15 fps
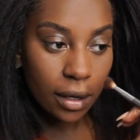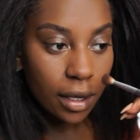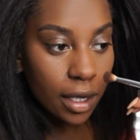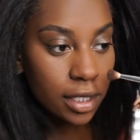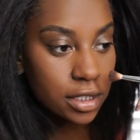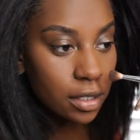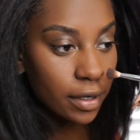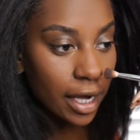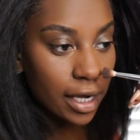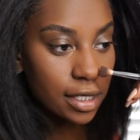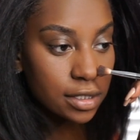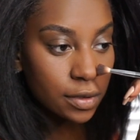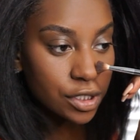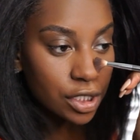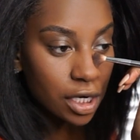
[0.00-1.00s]
it's okay to
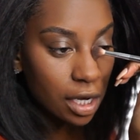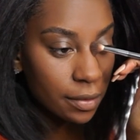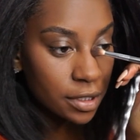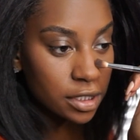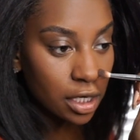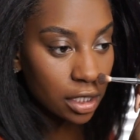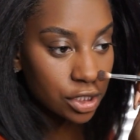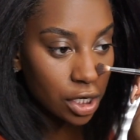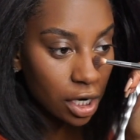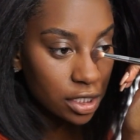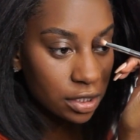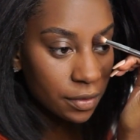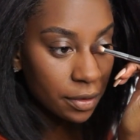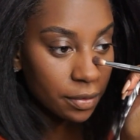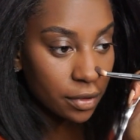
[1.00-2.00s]
switch it up and start charging
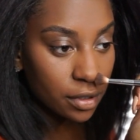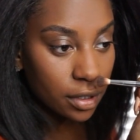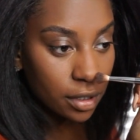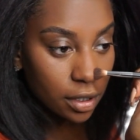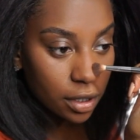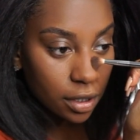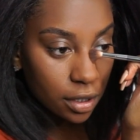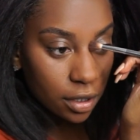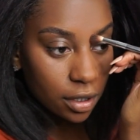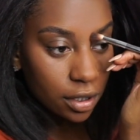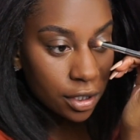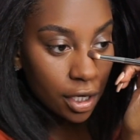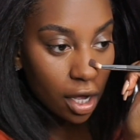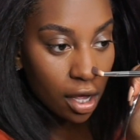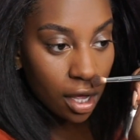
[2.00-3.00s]
people.
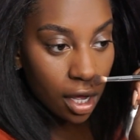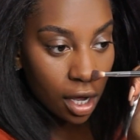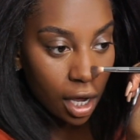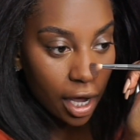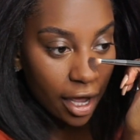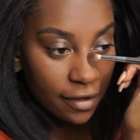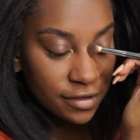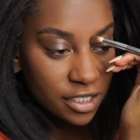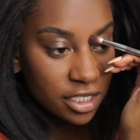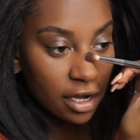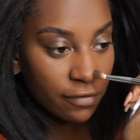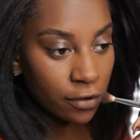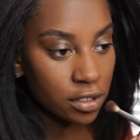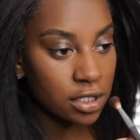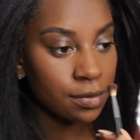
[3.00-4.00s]
Y'all, I have
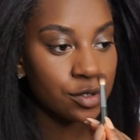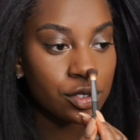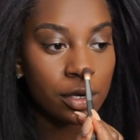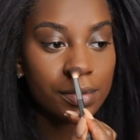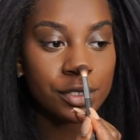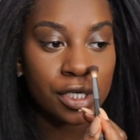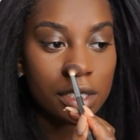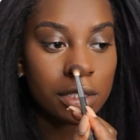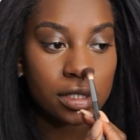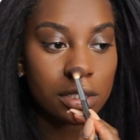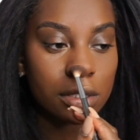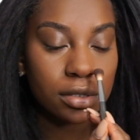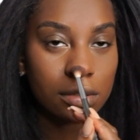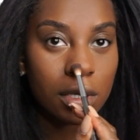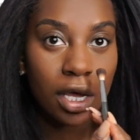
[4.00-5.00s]
several subscriptions.
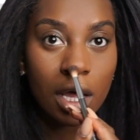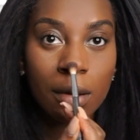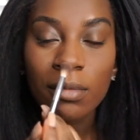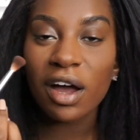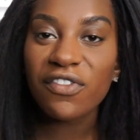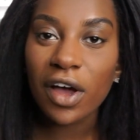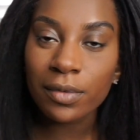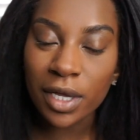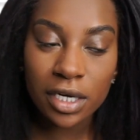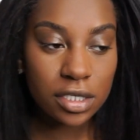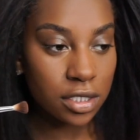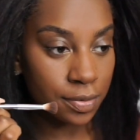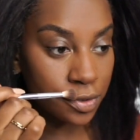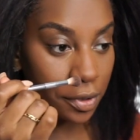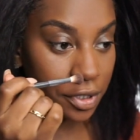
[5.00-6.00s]
My Fabletics
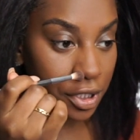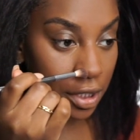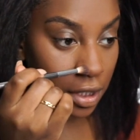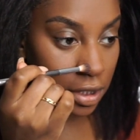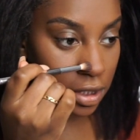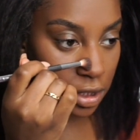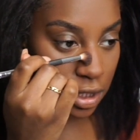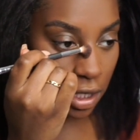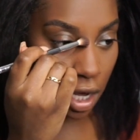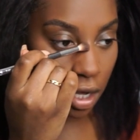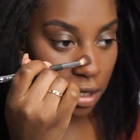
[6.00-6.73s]
subscription is $60.